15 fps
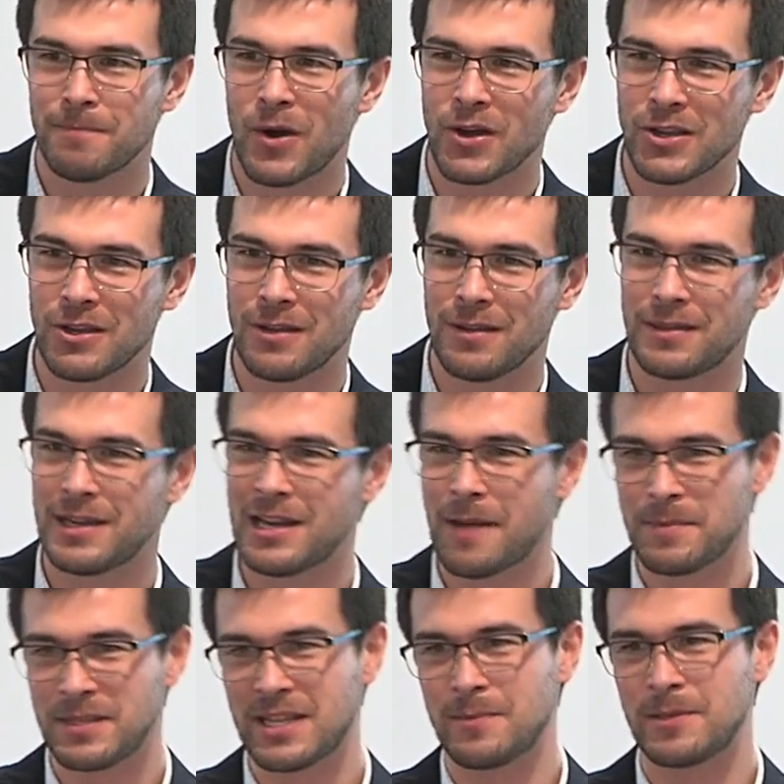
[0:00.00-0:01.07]
Mind you, the
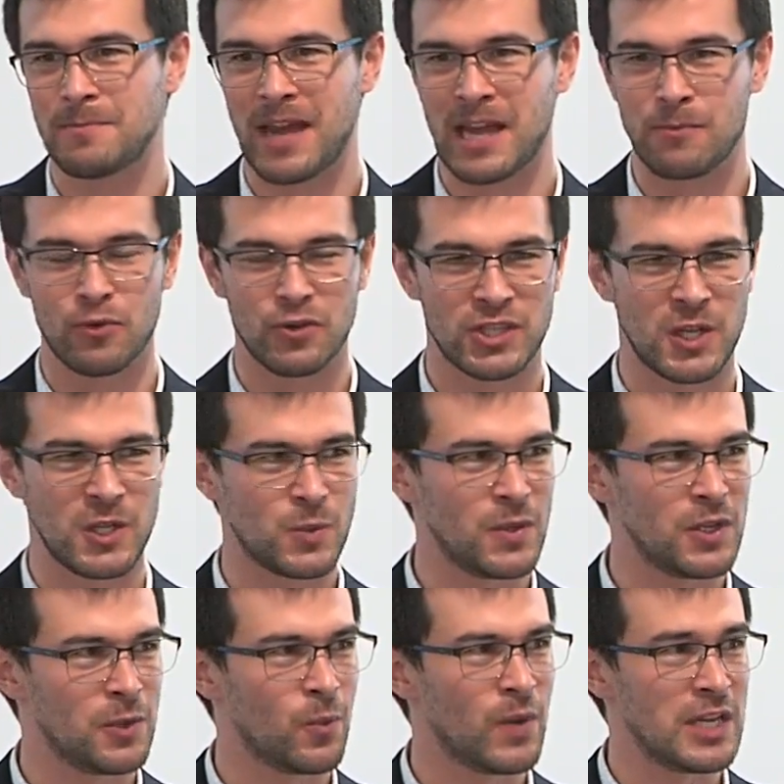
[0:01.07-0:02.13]
numbers seem to make more sense
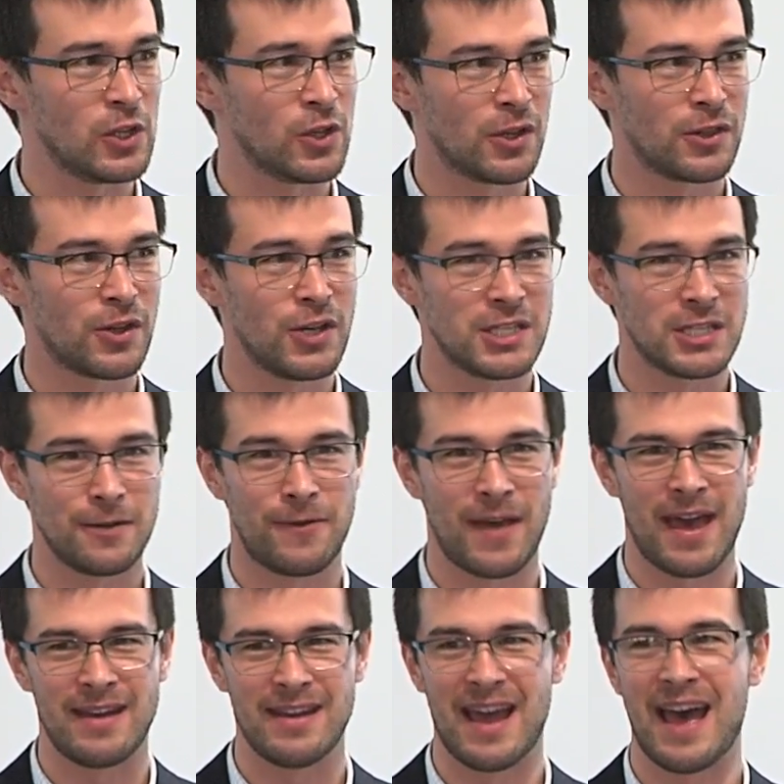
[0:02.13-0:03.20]
when you look at those that have
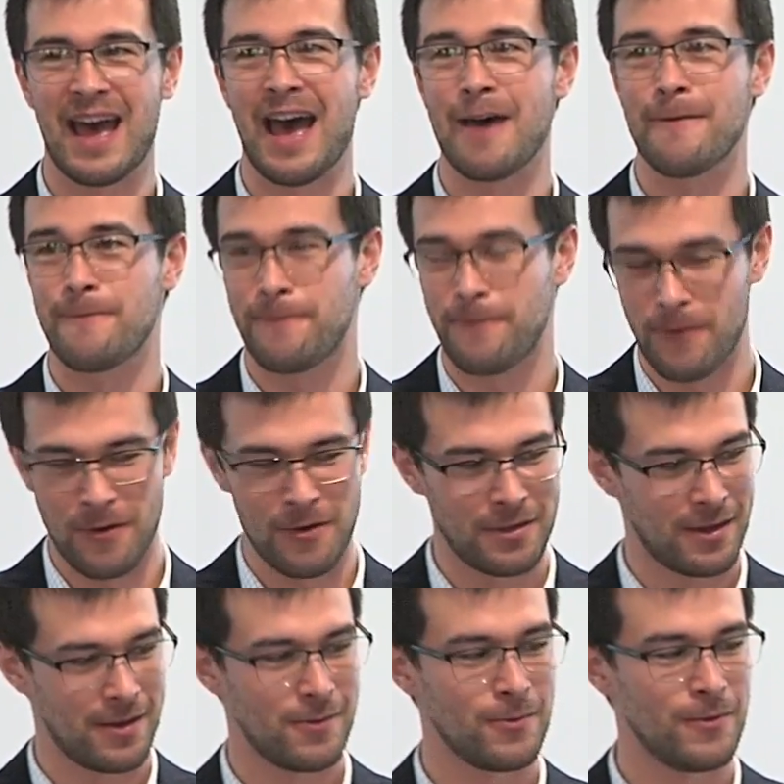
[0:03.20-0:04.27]
had a
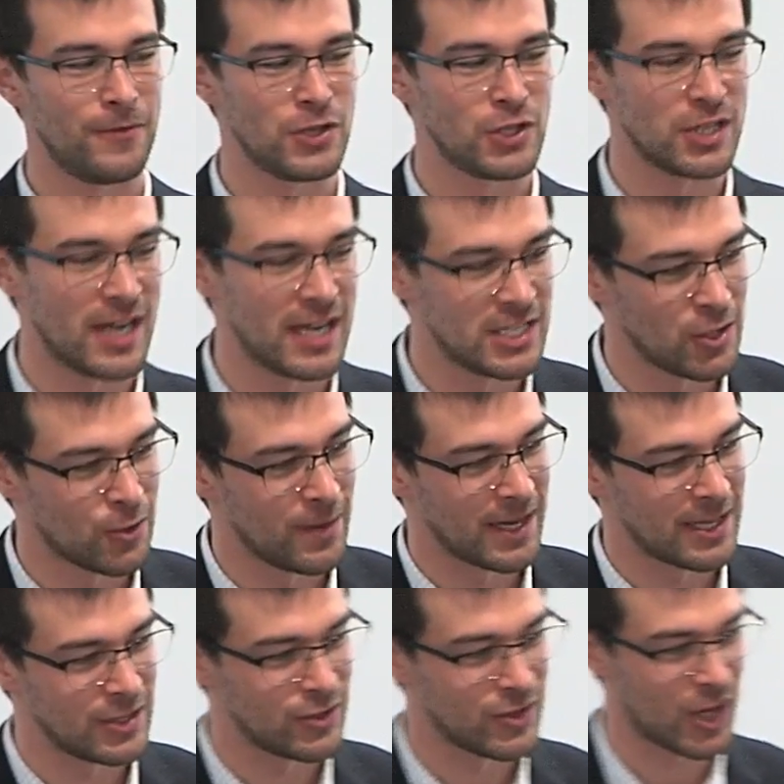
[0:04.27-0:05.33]
further revision ACL
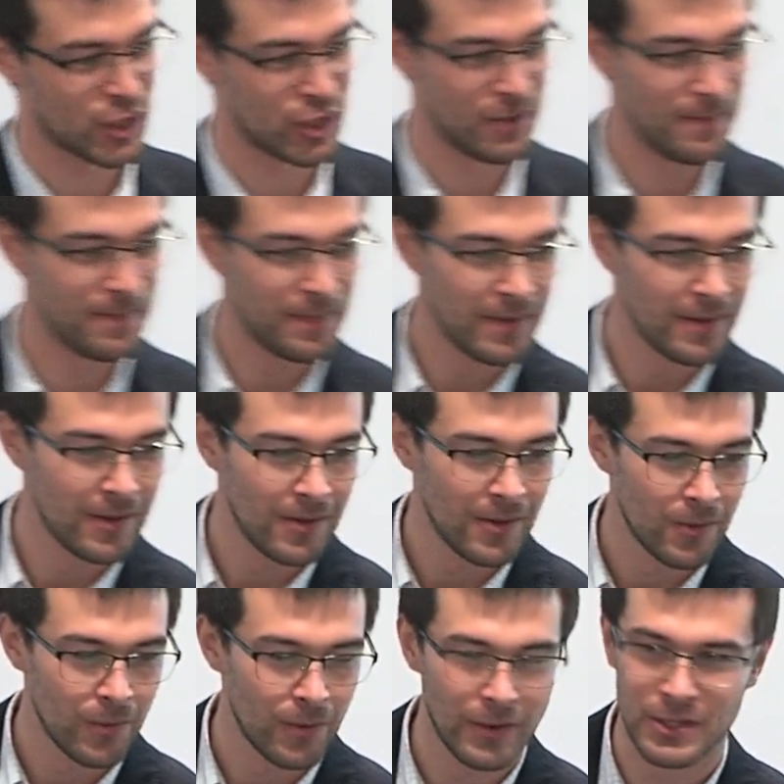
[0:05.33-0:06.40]
reconstruction,
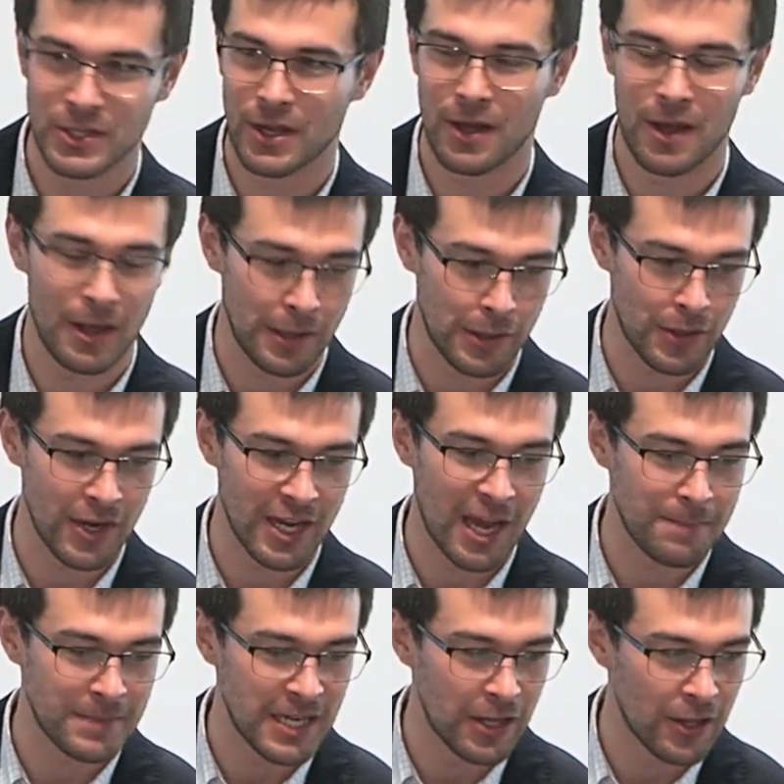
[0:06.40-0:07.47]
whereas only
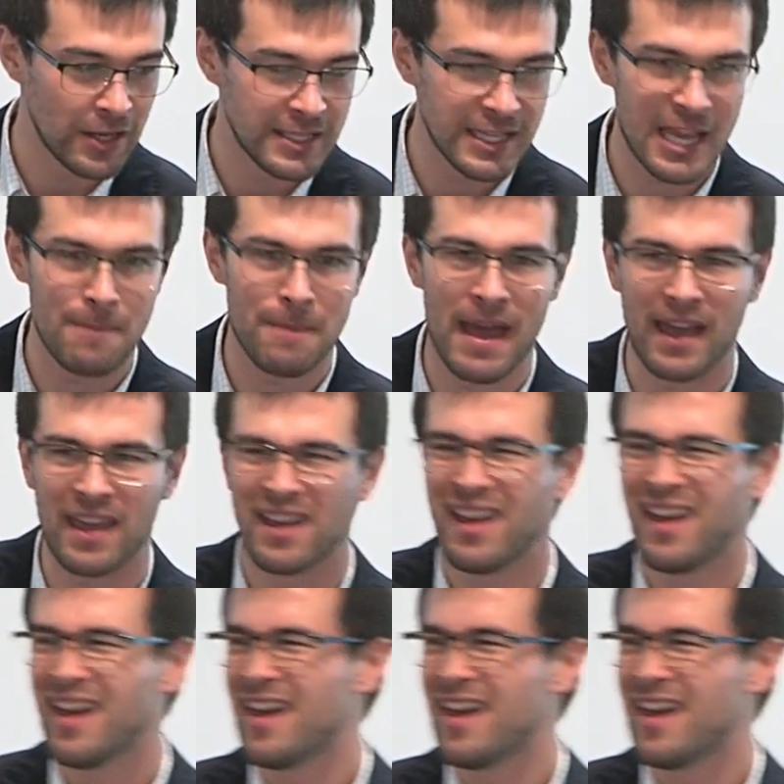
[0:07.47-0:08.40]
38% of those that get back.